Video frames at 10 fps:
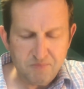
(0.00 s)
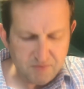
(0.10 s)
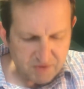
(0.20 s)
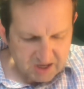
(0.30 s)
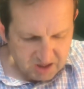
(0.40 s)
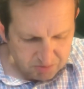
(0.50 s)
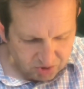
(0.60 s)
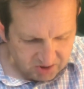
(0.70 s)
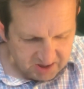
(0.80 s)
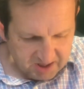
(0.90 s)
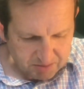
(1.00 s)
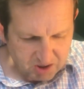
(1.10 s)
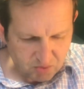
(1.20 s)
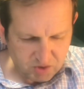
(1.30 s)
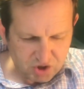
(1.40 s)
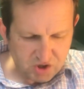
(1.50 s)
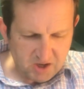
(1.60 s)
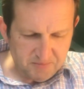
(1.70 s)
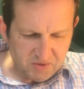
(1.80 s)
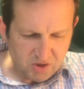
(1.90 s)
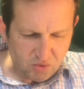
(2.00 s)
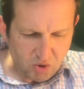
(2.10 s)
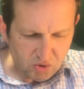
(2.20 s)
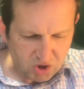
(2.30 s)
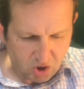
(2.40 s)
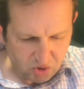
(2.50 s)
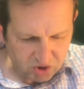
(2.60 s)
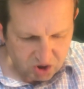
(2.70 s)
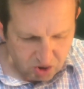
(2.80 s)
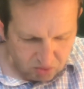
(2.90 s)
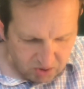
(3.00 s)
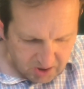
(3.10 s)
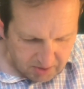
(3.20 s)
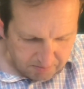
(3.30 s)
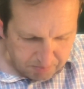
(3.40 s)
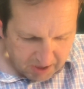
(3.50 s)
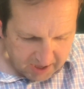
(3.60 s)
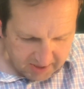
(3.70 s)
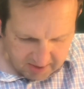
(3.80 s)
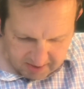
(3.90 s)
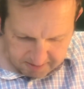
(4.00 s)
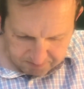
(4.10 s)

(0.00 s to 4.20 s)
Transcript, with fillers: vegetables, it's something which grows also by